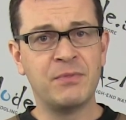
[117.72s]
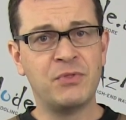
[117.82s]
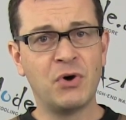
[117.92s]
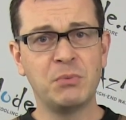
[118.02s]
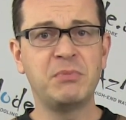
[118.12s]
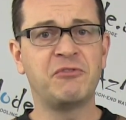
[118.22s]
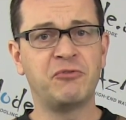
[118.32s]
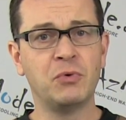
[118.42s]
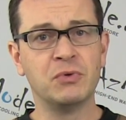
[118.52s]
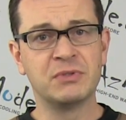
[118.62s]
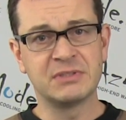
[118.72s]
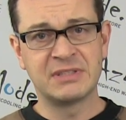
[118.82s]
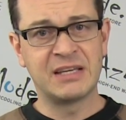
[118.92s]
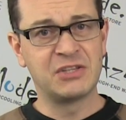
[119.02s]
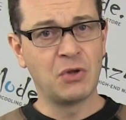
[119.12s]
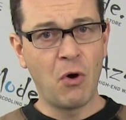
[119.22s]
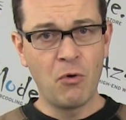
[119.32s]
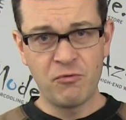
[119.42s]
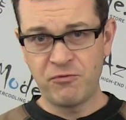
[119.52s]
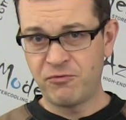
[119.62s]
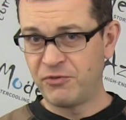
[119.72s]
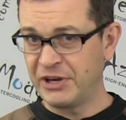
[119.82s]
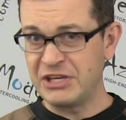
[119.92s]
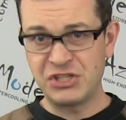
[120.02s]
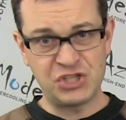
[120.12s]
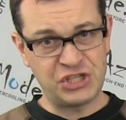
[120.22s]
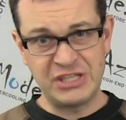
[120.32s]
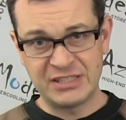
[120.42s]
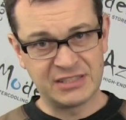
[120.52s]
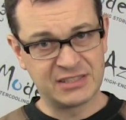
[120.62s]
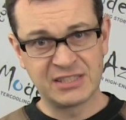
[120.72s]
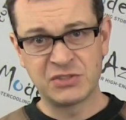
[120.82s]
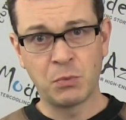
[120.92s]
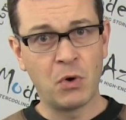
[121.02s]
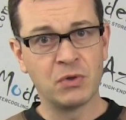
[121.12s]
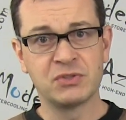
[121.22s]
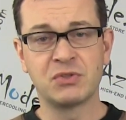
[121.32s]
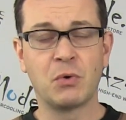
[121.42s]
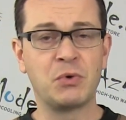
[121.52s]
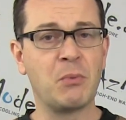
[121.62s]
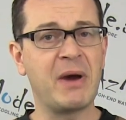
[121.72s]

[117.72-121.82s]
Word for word: don't be fooled, there are no free cheese in this world. So you